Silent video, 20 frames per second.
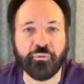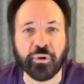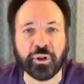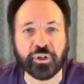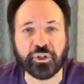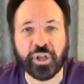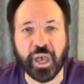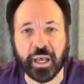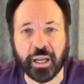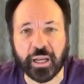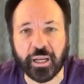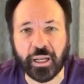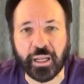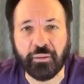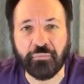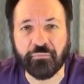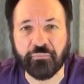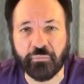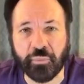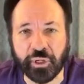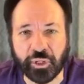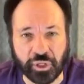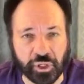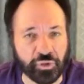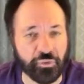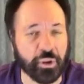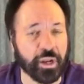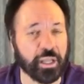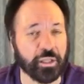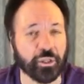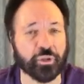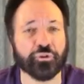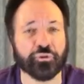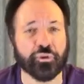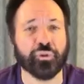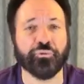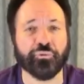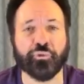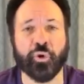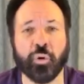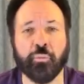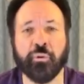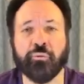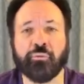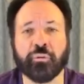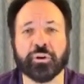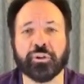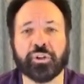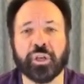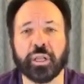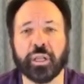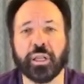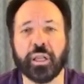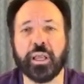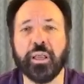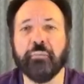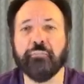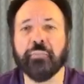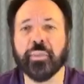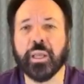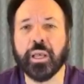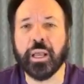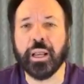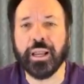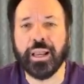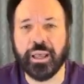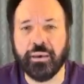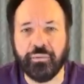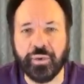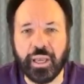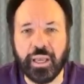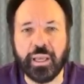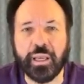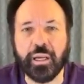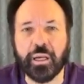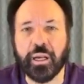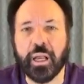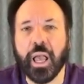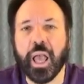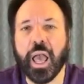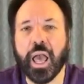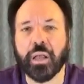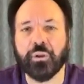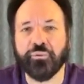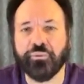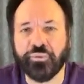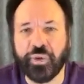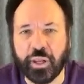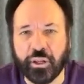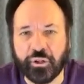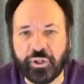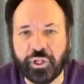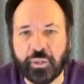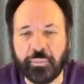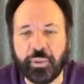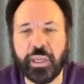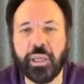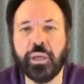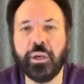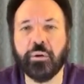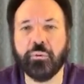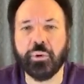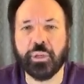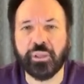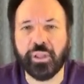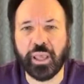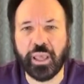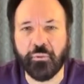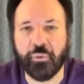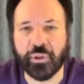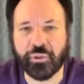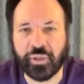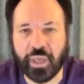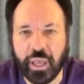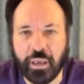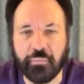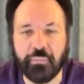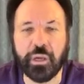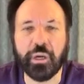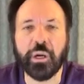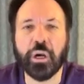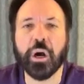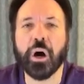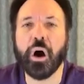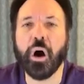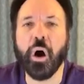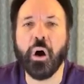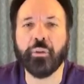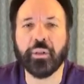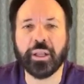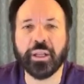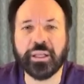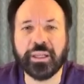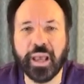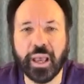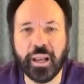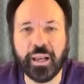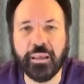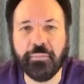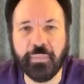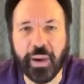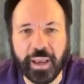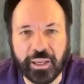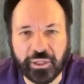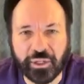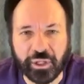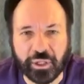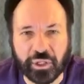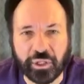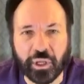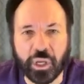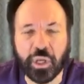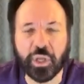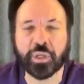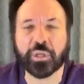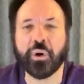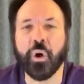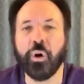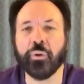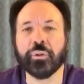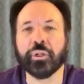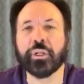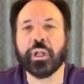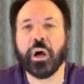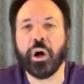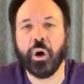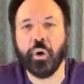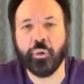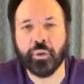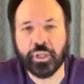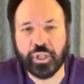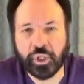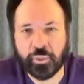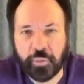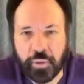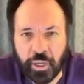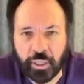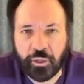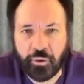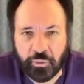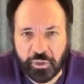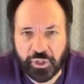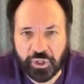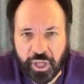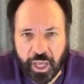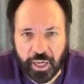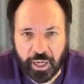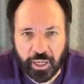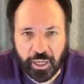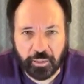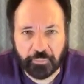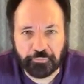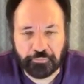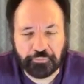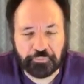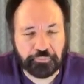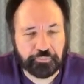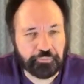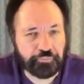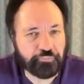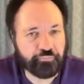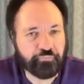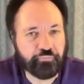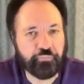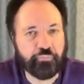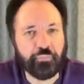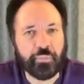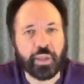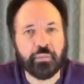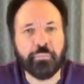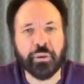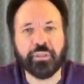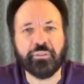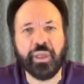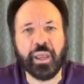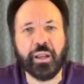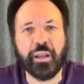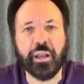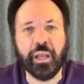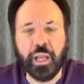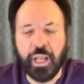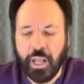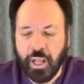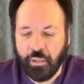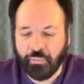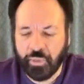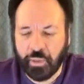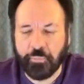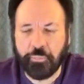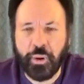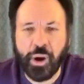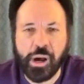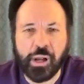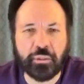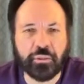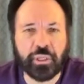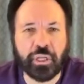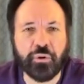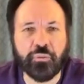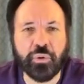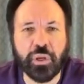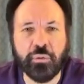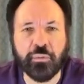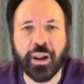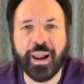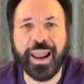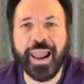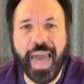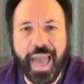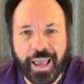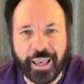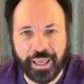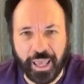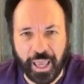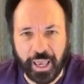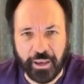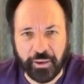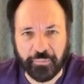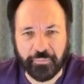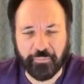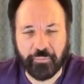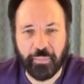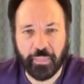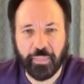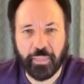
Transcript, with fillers: of Christianity, which is really the true form of Christianity, living and fellowshipping with, with Him on a daily basis. Call it Holy Spirit Christianity. But then the part that we were lacking